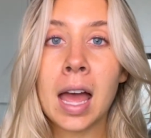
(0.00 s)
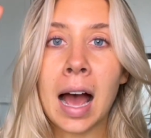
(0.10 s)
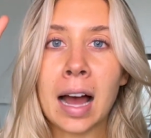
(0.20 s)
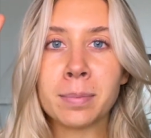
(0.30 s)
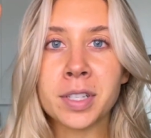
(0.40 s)

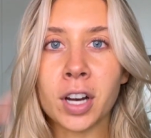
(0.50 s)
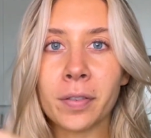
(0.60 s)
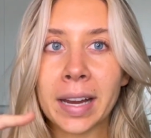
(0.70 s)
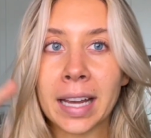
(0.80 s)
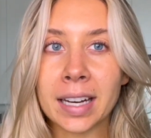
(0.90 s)
I'm
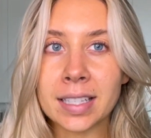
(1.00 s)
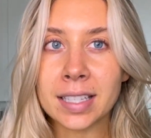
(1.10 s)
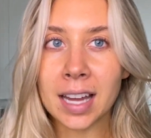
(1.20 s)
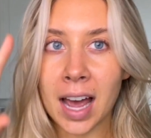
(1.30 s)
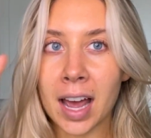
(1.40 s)
starving. It
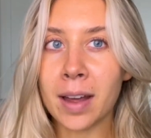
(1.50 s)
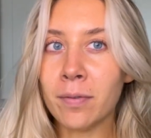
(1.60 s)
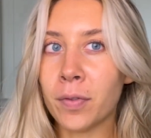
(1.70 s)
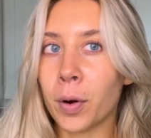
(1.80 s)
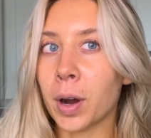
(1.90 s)
is
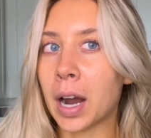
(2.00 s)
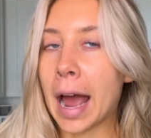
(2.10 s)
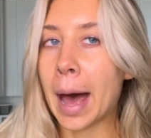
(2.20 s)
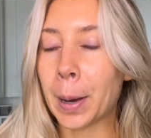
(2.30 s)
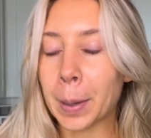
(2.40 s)
time for
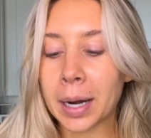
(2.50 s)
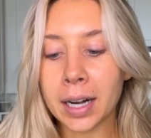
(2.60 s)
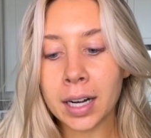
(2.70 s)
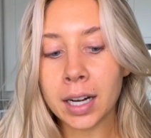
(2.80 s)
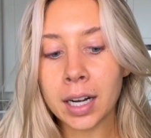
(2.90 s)

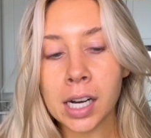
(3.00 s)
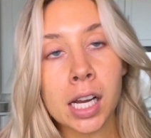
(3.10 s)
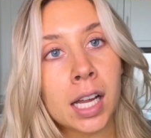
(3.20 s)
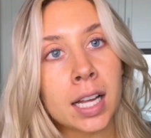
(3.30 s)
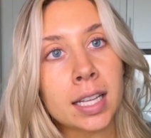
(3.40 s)
our
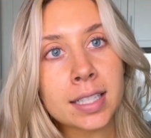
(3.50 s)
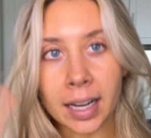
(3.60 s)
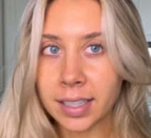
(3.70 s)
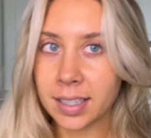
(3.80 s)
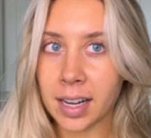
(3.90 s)

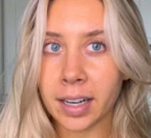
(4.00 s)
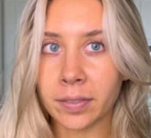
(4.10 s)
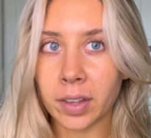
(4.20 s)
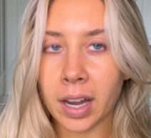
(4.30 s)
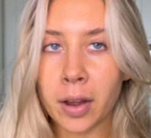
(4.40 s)
second snack
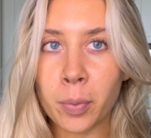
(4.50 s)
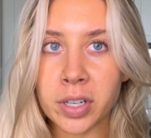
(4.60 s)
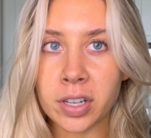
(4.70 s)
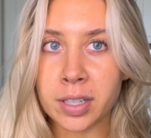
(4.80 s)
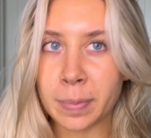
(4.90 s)
of the day,
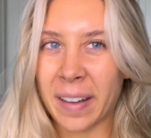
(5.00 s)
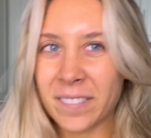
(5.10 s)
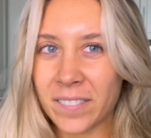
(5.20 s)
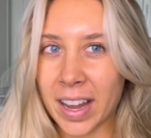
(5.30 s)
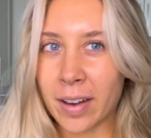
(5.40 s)
which is my
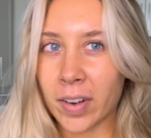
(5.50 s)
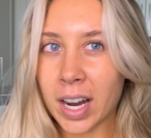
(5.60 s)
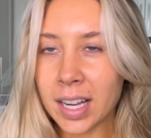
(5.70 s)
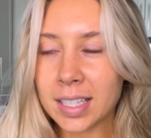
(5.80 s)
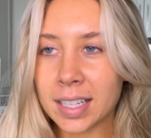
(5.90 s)

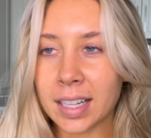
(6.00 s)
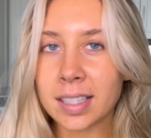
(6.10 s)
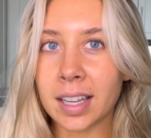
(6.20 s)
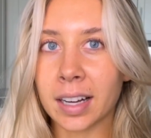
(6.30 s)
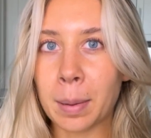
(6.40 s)
favorite.
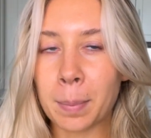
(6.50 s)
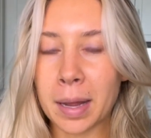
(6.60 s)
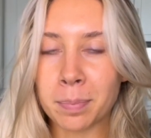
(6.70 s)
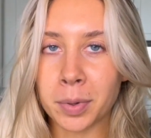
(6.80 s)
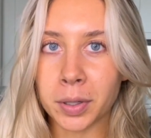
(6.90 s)
It's like a
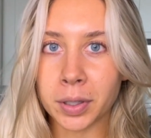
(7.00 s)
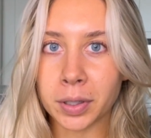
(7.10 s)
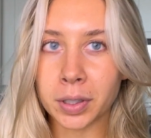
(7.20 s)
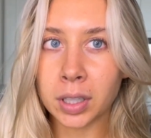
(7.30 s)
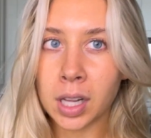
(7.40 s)

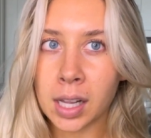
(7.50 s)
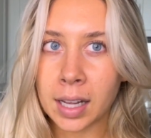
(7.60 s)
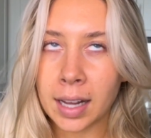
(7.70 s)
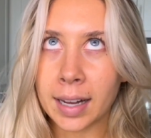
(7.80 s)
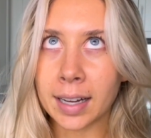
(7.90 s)
maple
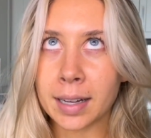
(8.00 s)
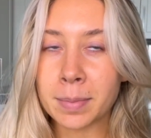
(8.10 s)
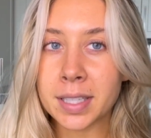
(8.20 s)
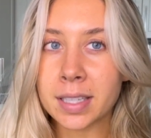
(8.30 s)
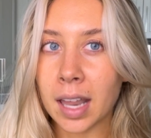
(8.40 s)

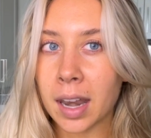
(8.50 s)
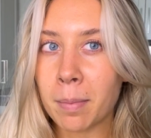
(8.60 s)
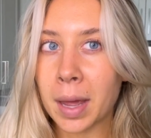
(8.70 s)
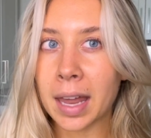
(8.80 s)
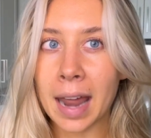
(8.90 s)

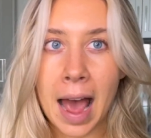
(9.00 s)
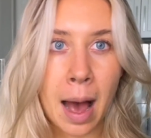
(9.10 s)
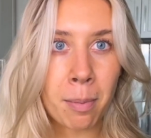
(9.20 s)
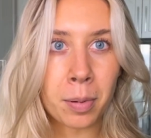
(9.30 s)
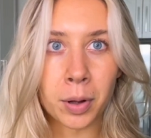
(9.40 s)
cinnamon
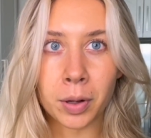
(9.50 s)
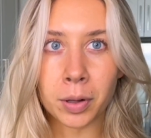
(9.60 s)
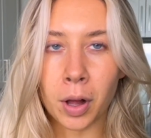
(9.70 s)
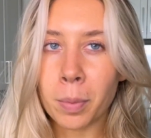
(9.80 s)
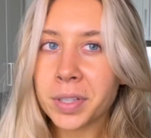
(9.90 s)

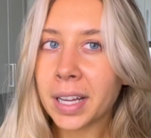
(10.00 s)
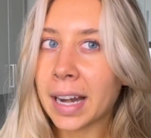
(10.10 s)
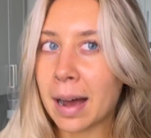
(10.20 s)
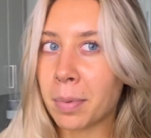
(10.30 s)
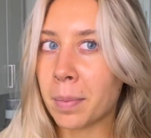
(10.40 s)
apple, almost like an
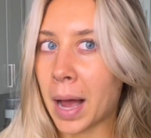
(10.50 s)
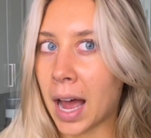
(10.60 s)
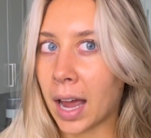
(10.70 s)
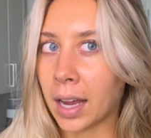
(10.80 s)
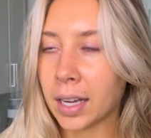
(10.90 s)
apple
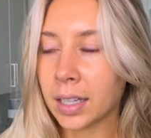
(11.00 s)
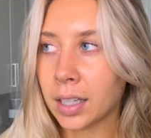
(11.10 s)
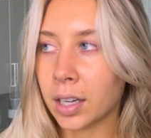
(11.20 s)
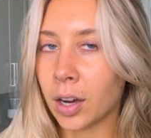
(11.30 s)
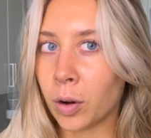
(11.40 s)
pie
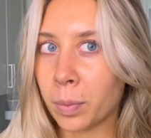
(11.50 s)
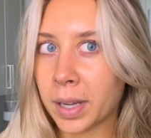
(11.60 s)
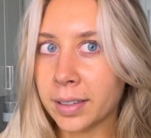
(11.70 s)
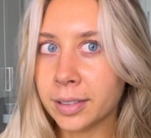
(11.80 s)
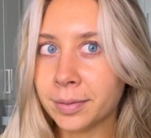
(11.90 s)

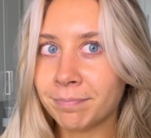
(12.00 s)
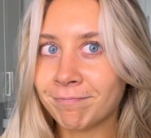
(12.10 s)
oatmeal.